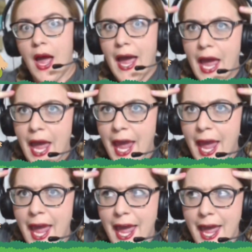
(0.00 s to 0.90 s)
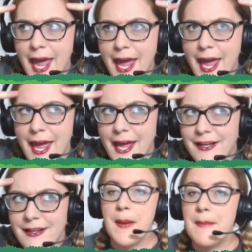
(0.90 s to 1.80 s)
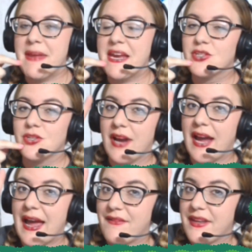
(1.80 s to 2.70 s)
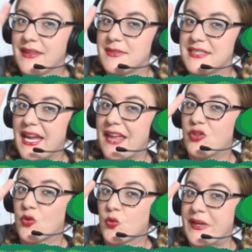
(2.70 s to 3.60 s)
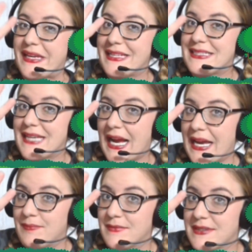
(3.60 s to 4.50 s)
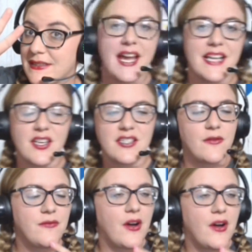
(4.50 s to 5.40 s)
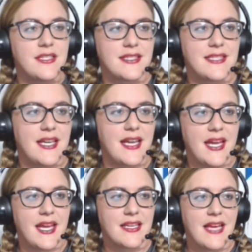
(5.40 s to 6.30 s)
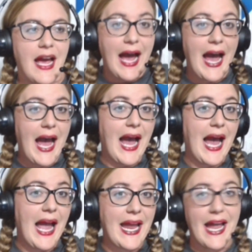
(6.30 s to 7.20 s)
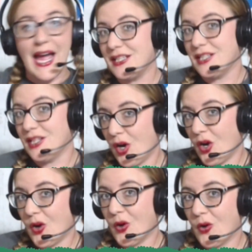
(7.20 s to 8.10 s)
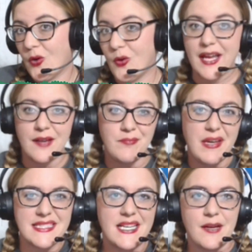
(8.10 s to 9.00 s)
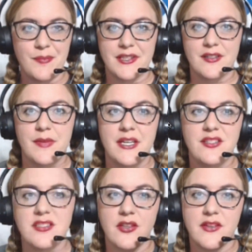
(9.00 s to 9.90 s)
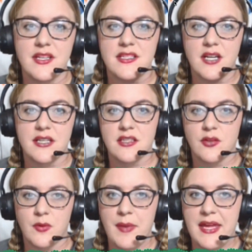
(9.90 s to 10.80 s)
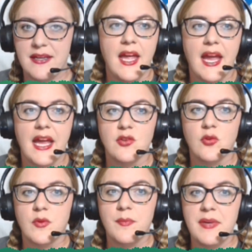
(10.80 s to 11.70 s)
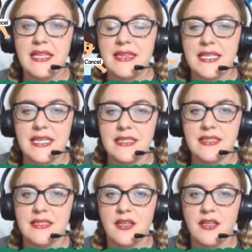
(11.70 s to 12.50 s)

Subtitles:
Head. Make sure you're having them say it 3 times. It's also fun to say it high and low and mix it up a little bit just so that it's not so repetitive. And you'll repeat these.